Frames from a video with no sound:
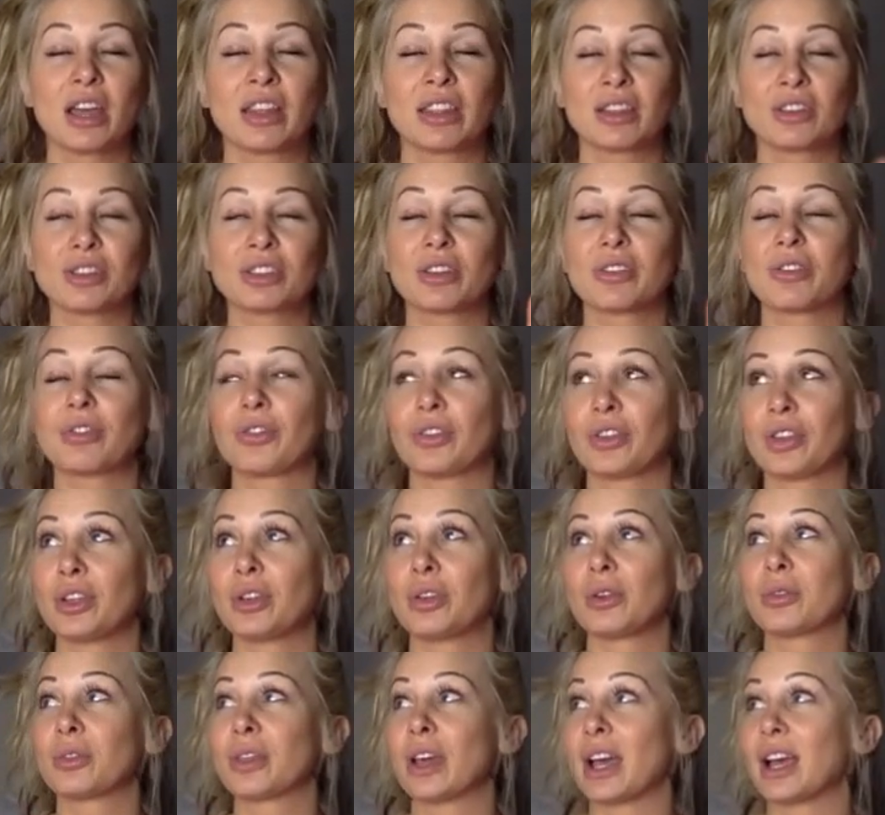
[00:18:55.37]
There's a
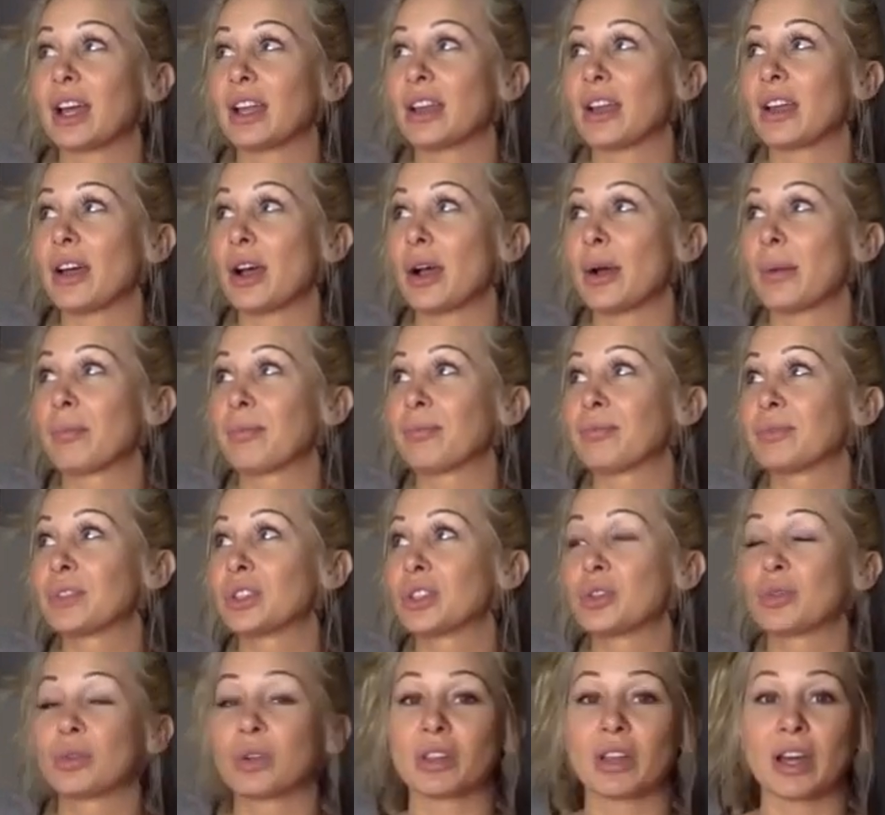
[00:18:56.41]
few that
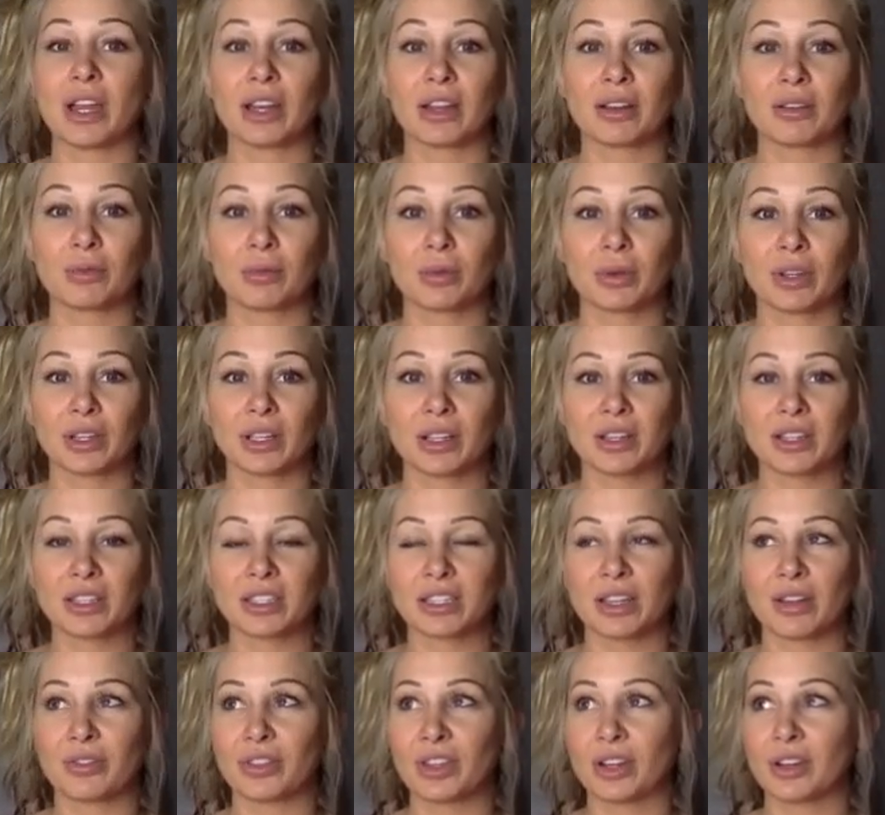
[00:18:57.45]
do a lot of really good
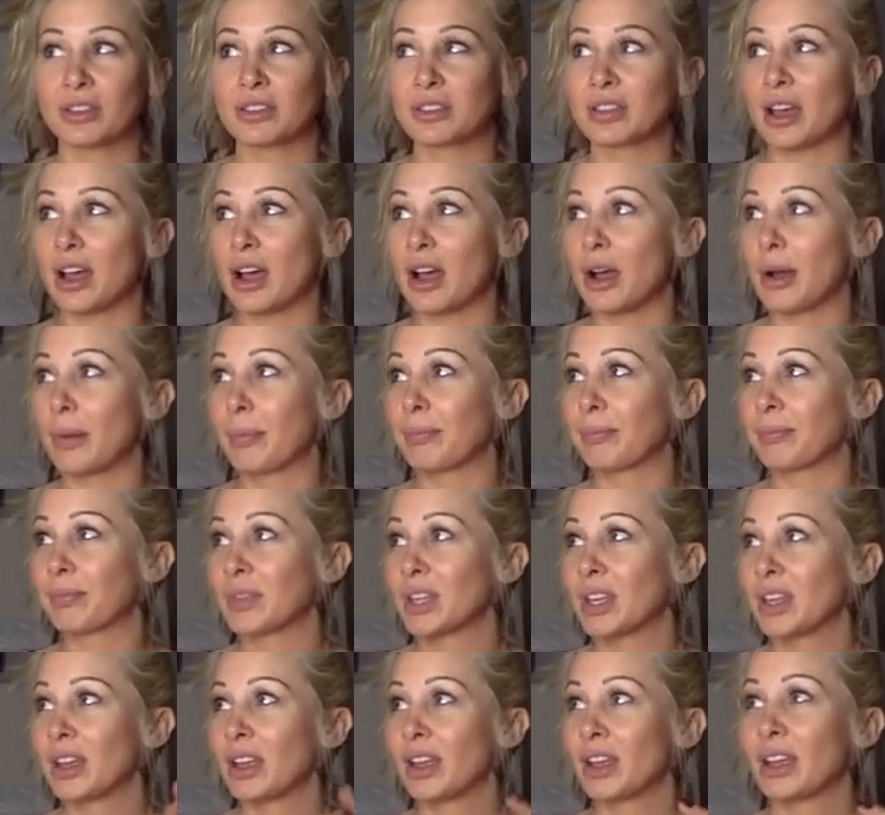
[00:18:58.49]
stuff. There's
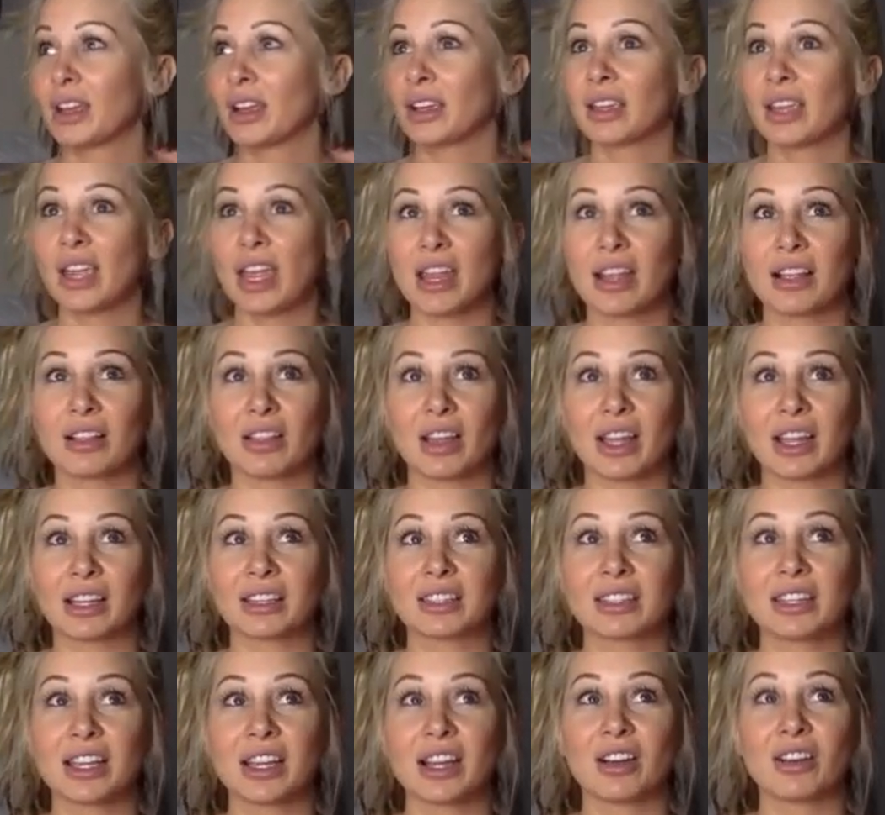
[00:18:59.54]
Cake Like
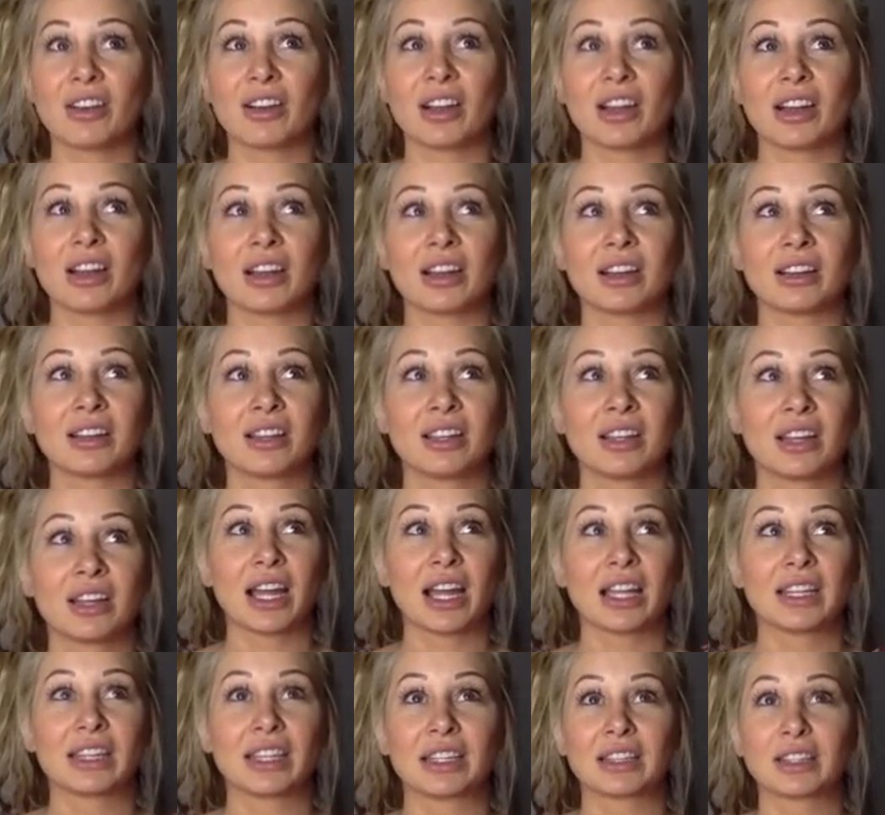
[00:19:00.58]
Sarah.
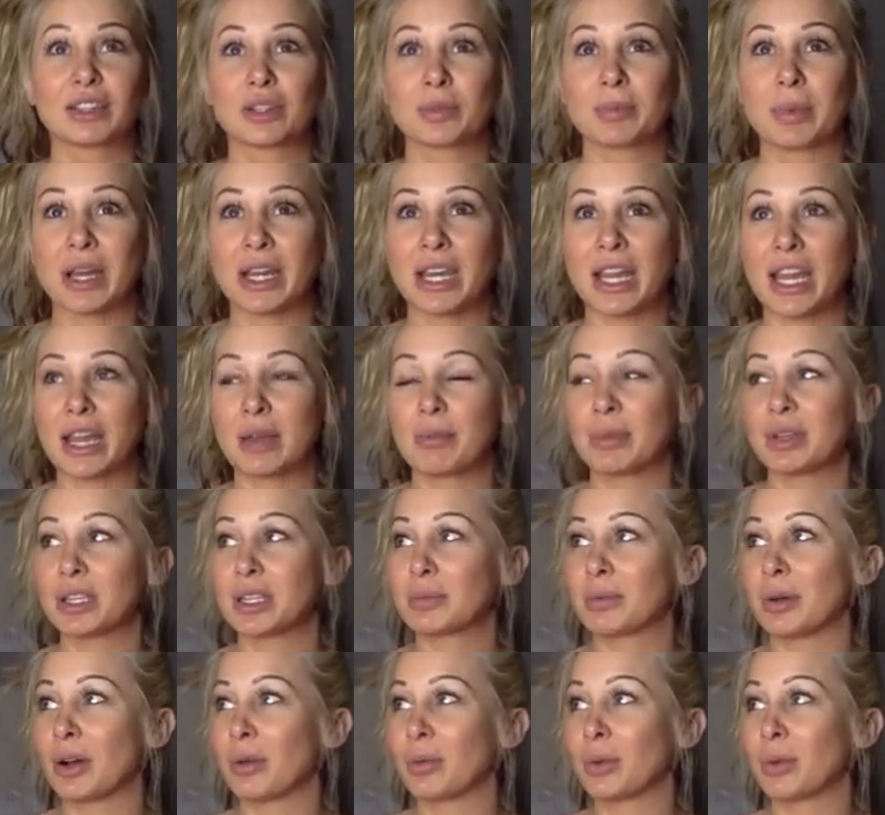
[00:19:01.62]
I think there's my name, but
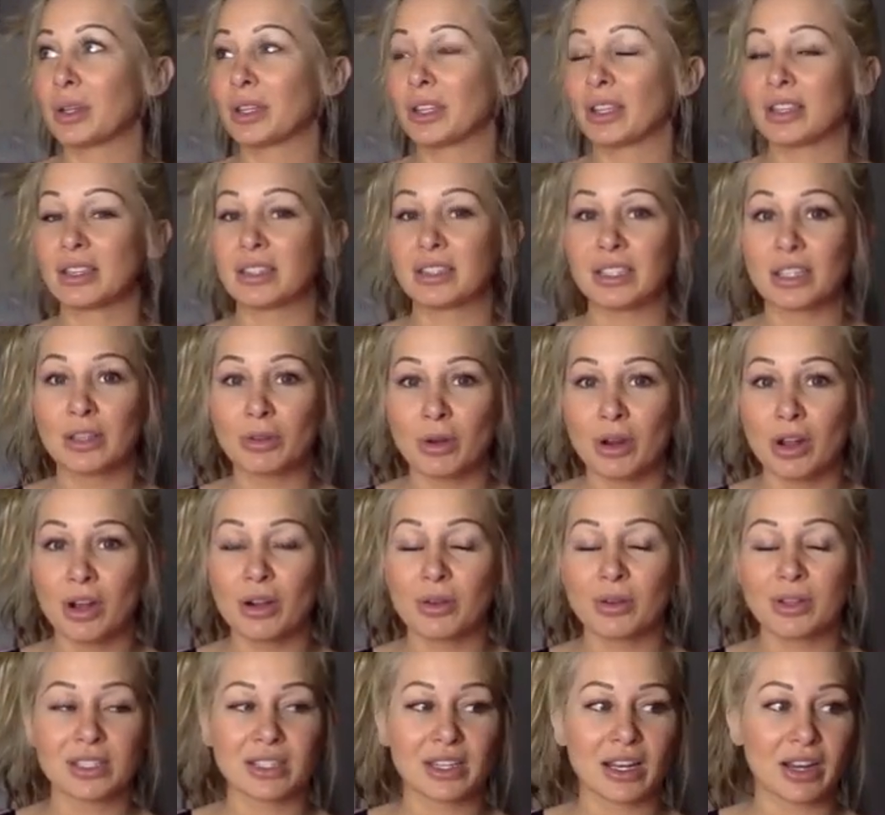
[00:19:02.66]
spelled with a 0
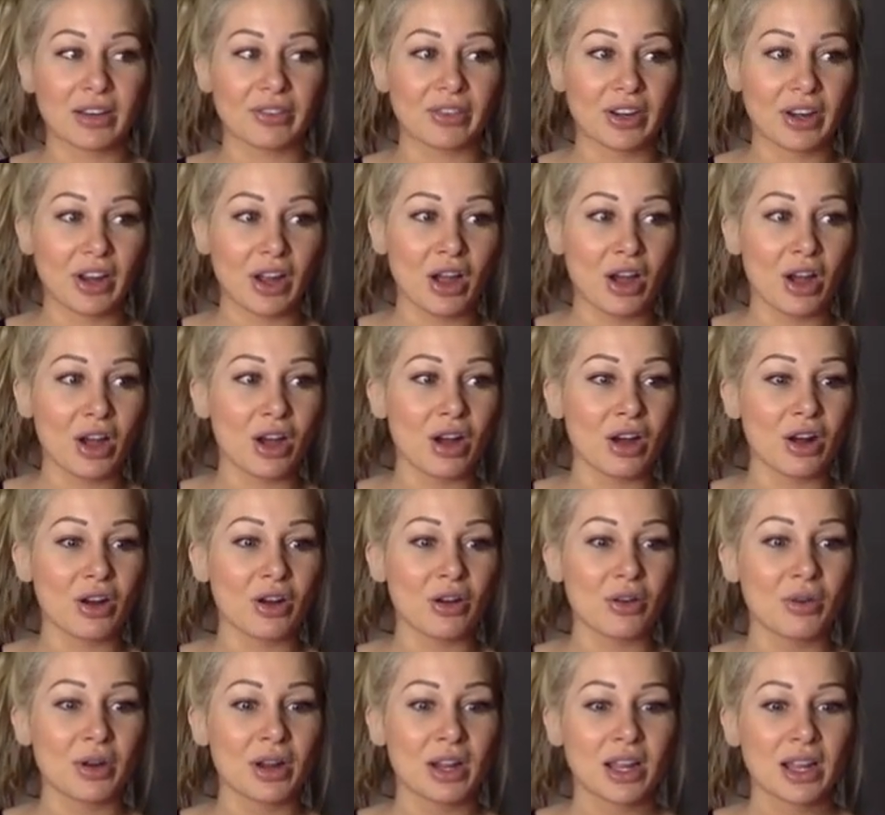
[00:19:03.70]
instead of an
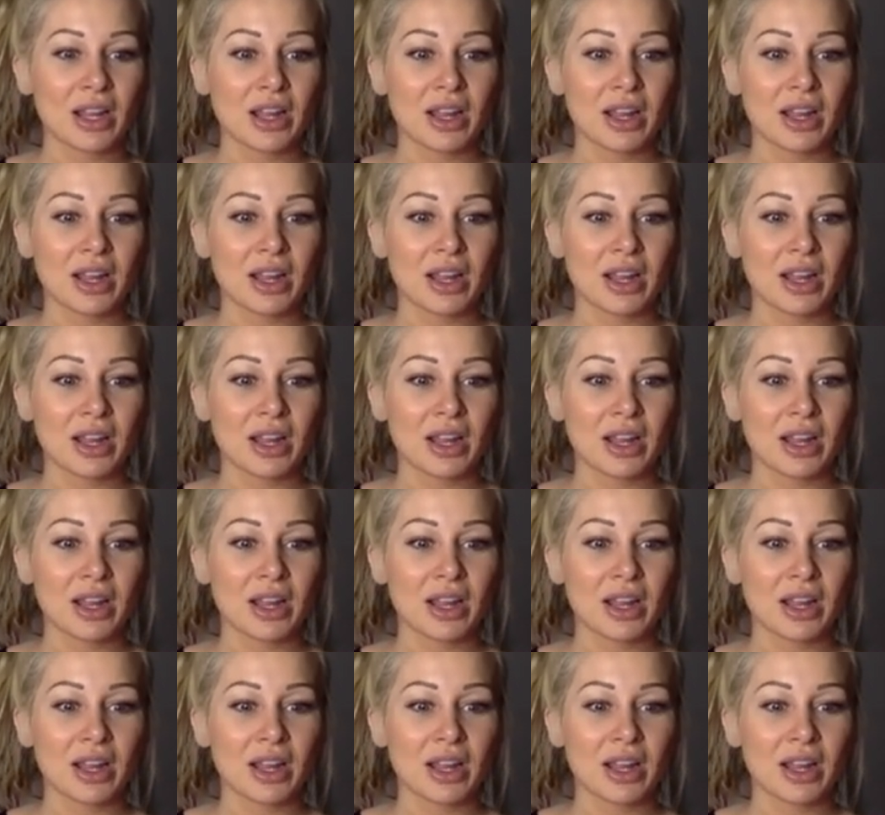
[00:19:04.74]
O.